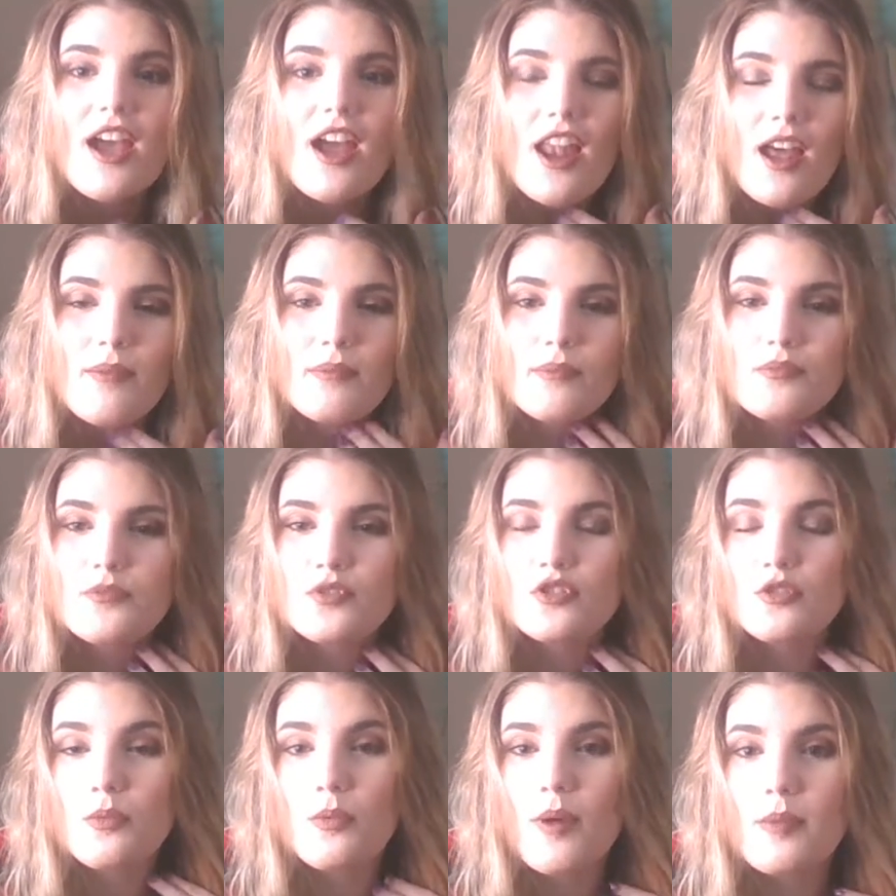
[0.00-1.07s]
And I'm
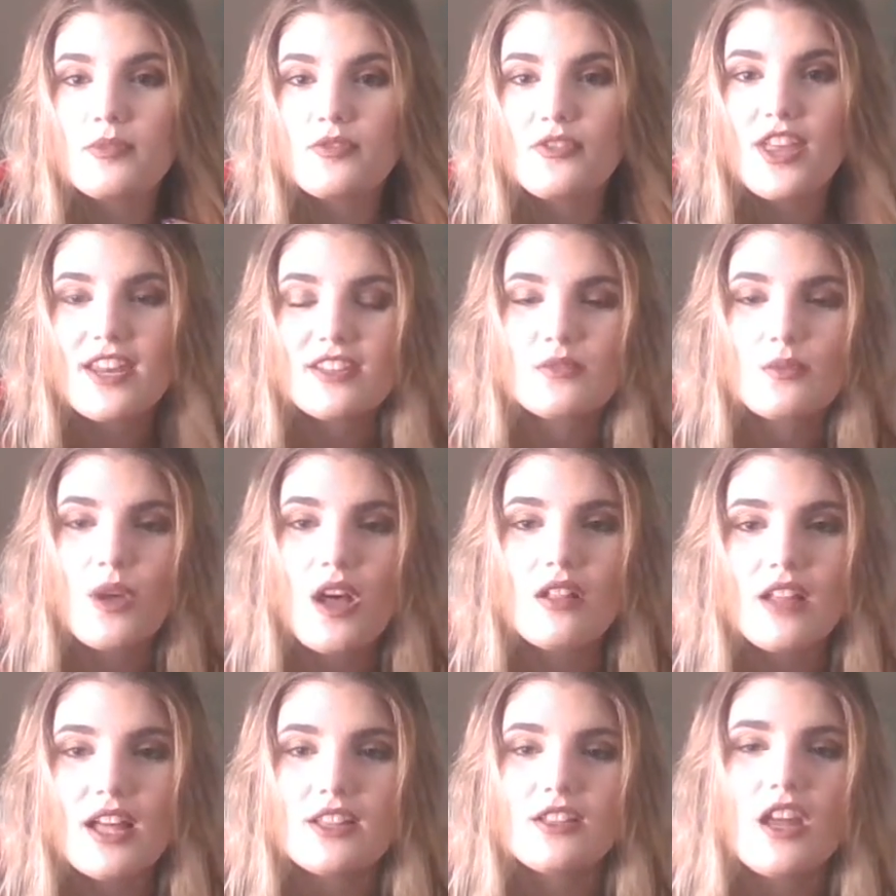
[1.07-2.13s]
super pumped for that as
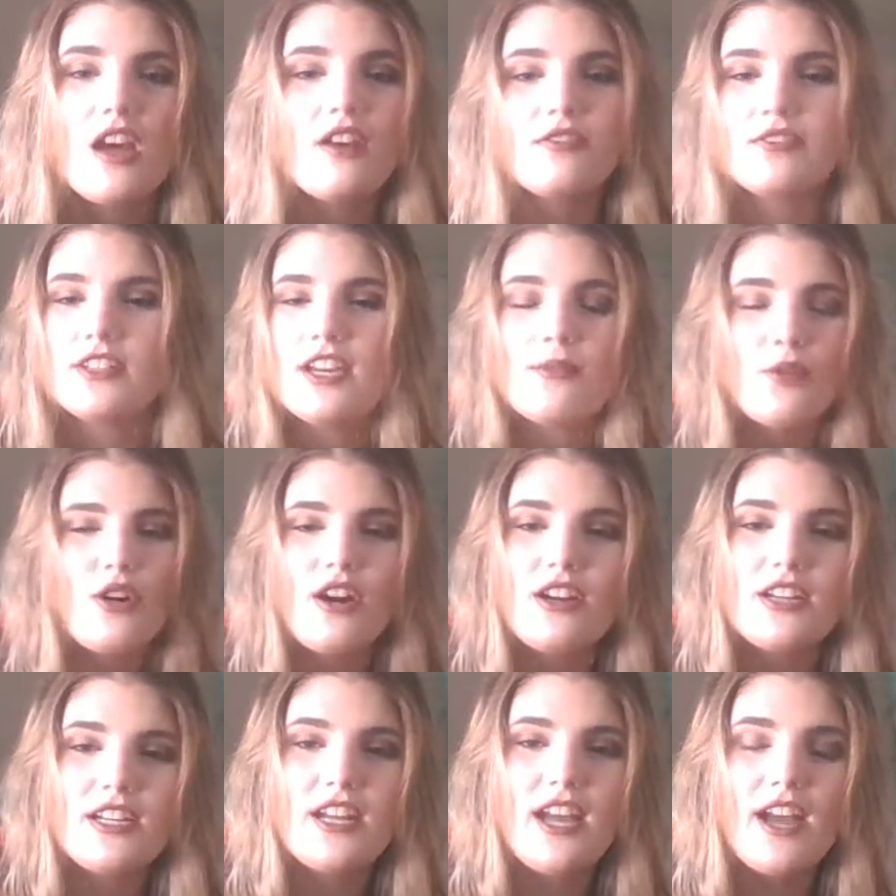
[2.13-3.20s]
well. I love Liane
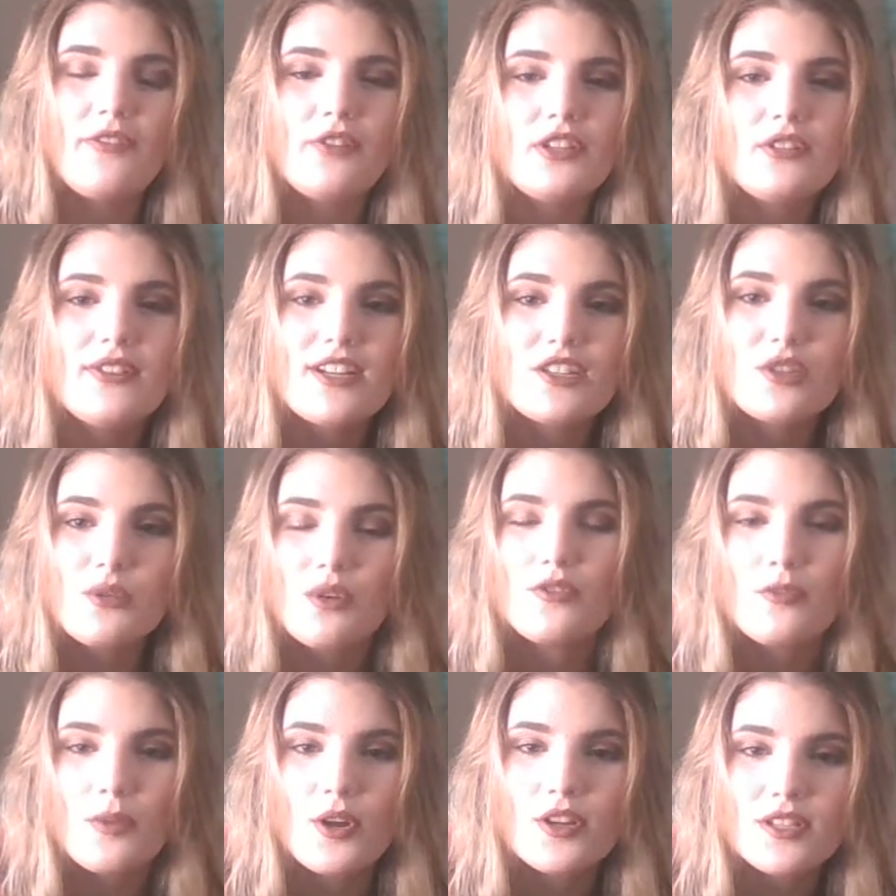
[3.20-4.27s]
Moriarty. I've only read two of
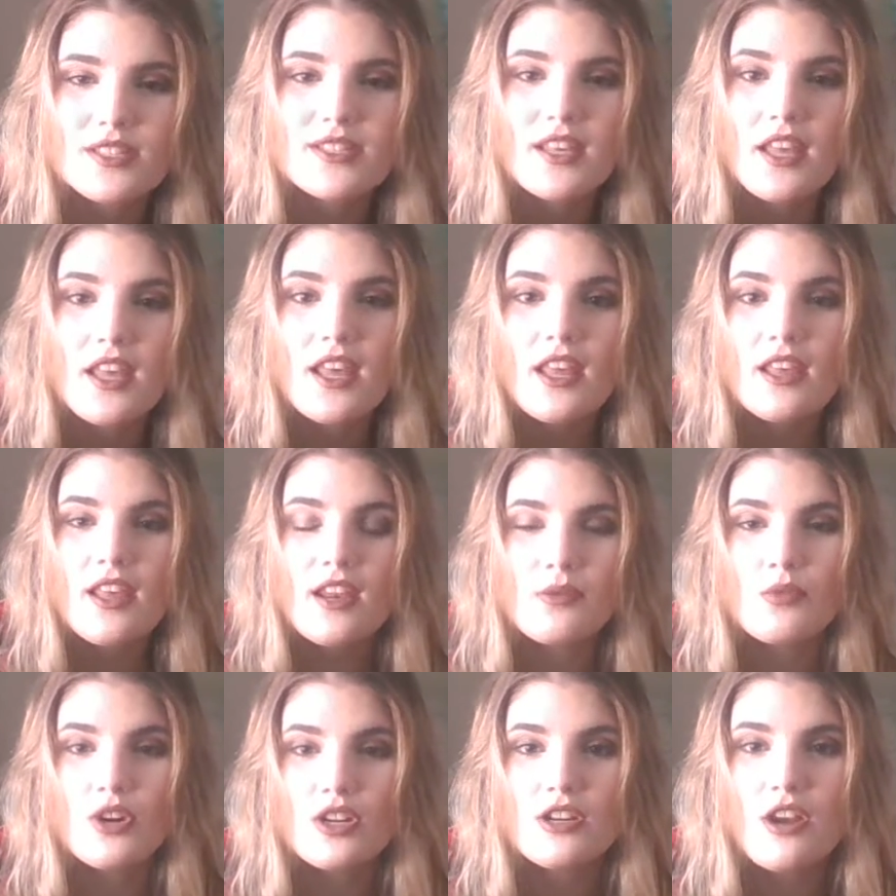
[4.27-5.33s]
her books, and I'm
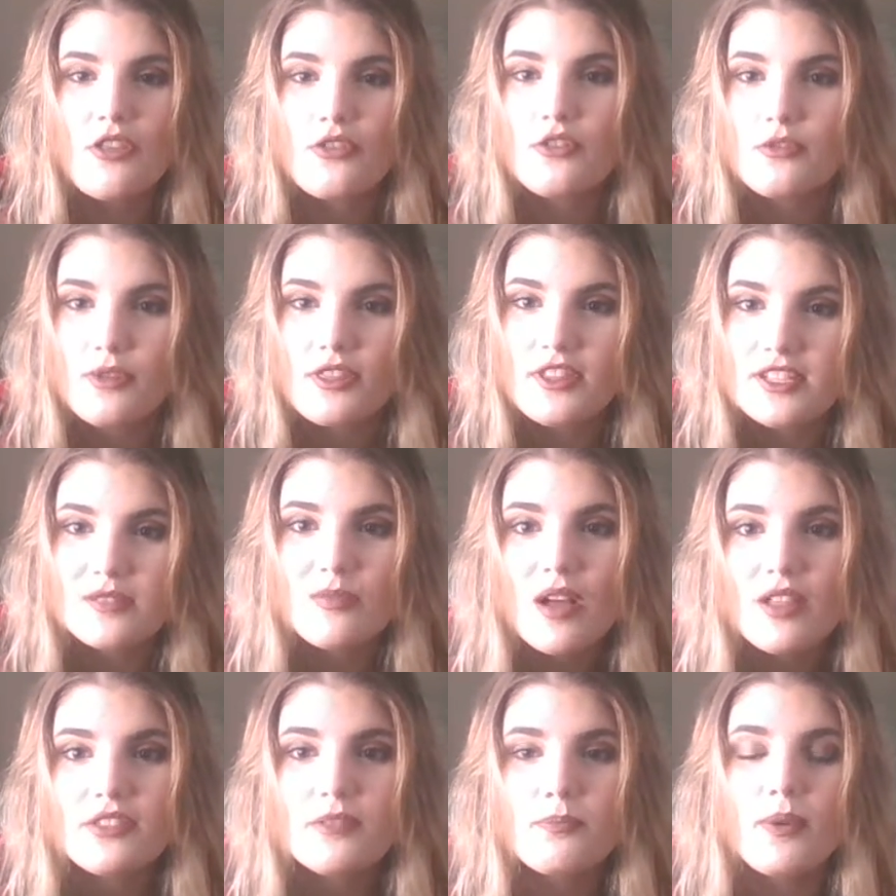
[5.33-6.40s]
working on a third one this month.